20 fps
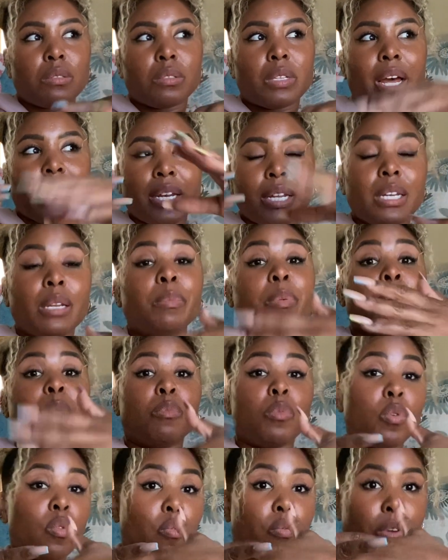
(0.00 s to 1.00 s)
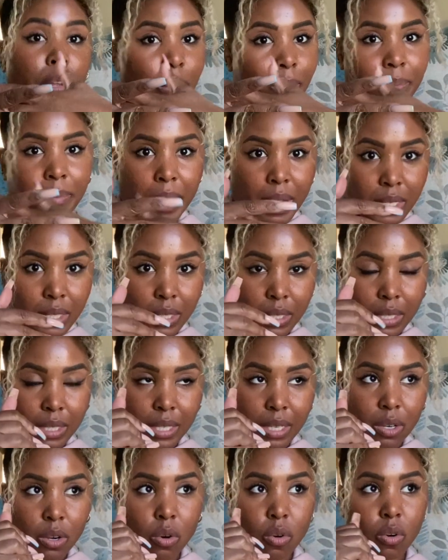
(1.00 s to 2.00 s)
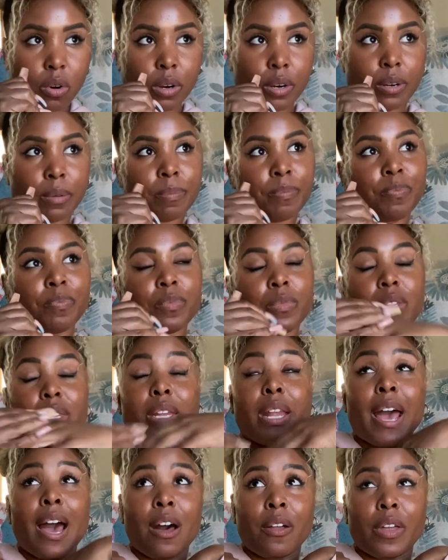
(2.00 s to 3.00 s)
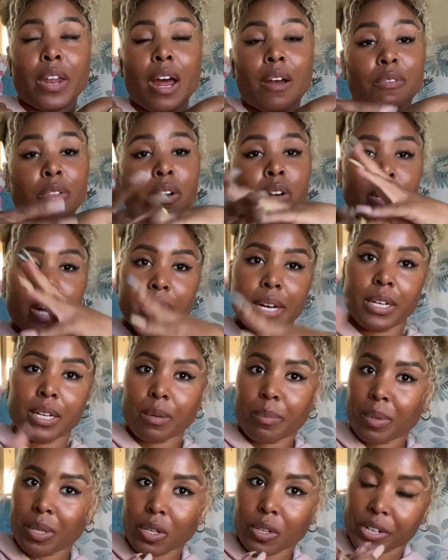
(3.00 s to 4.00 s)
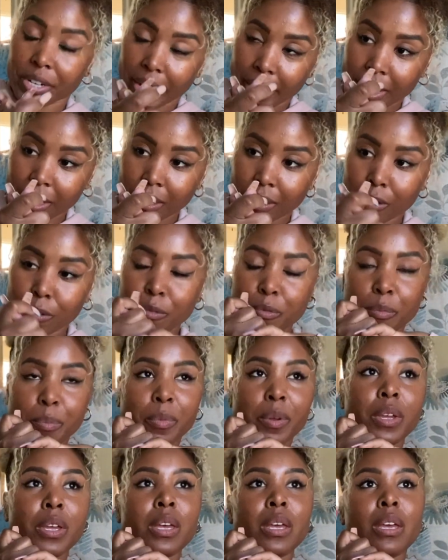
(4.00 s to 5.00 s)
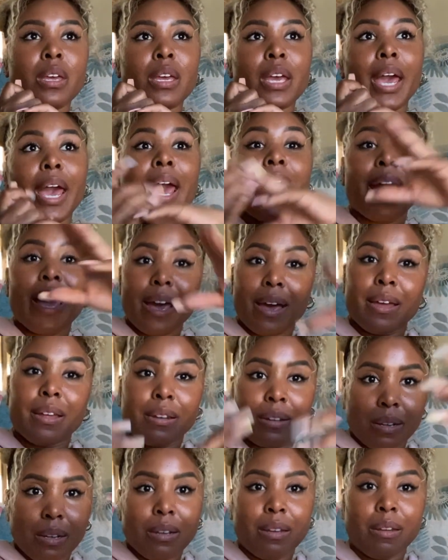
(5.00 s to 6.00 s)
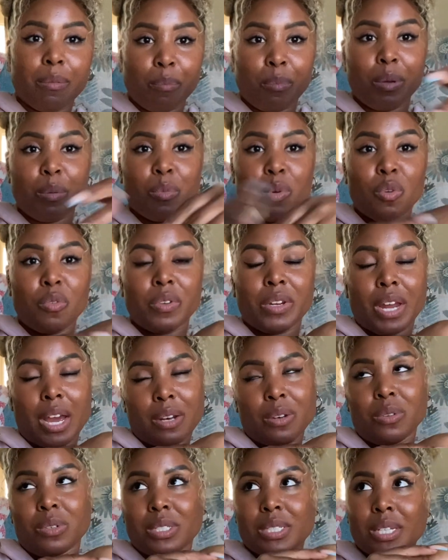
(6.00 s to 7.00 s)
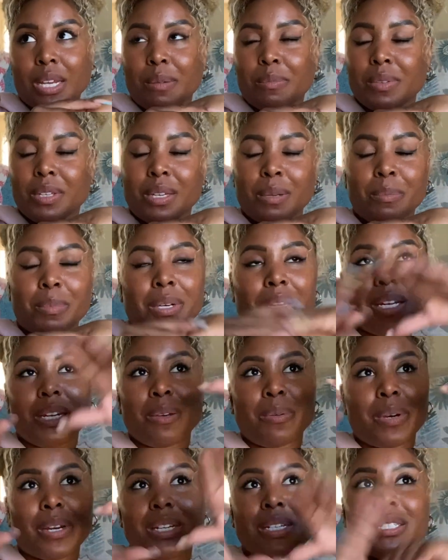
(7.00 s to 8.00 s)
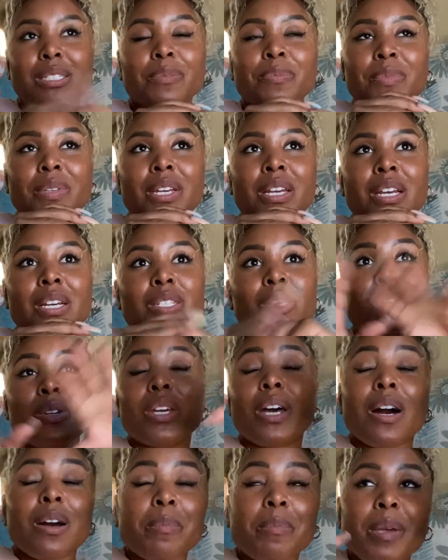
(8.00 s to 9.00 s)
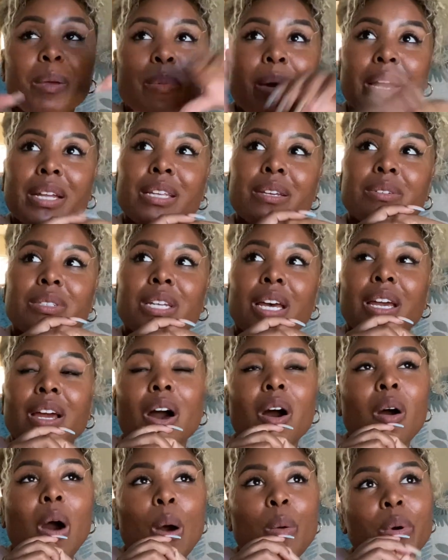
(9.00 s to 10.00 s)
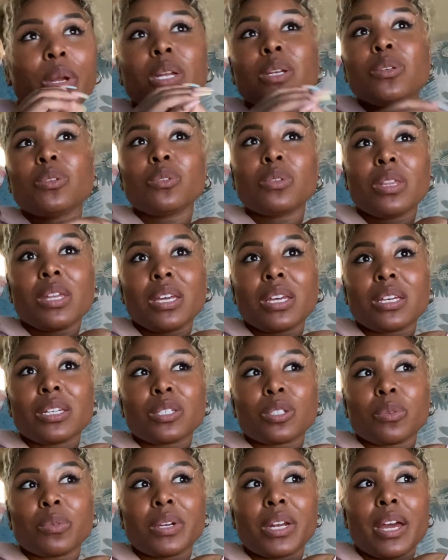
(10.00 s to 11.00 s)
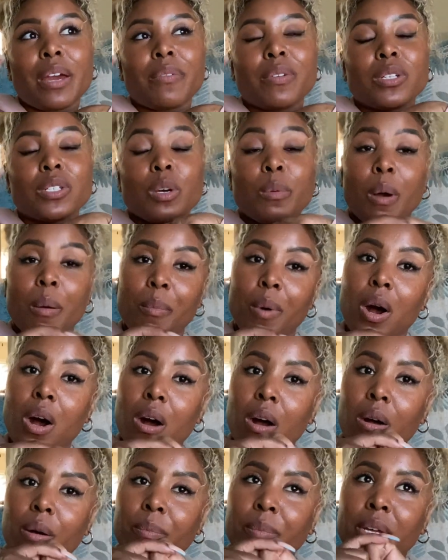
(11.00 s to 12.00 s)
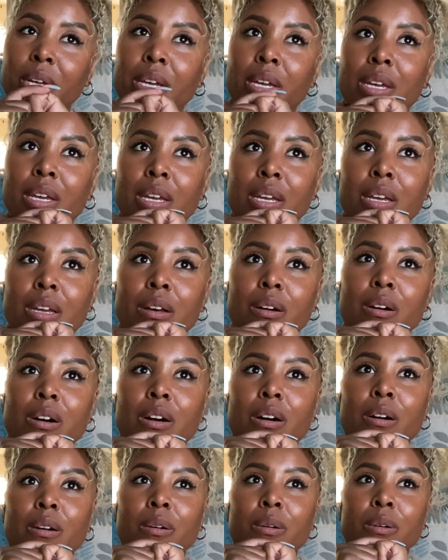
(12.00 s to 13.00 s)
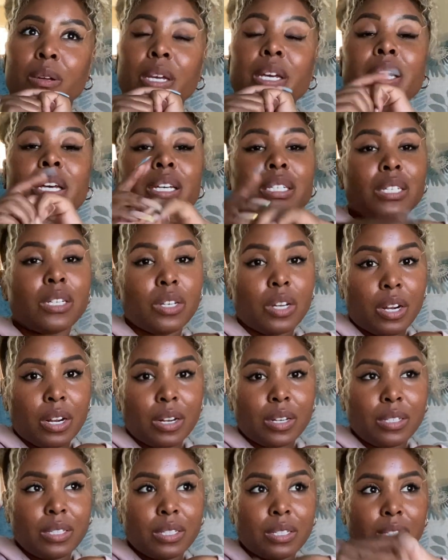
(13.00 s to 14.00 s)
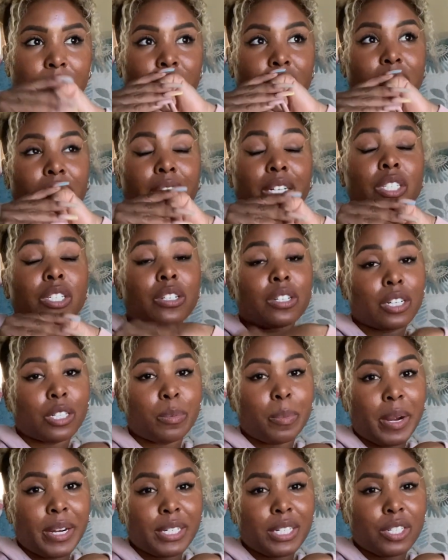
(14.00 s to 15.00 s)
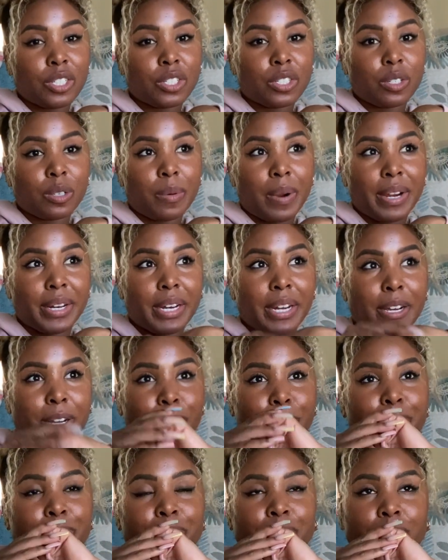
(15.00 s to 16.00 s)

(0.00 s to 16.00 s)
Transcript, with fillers: I need to be moving basically, or now that I've learned I need to be creative and be moving, not doing the same thing. But anyways, so young me back then was like, oh, I want to do this or whatever. So my mom uh, is a nurse. She's actually a nurse practitioner right now.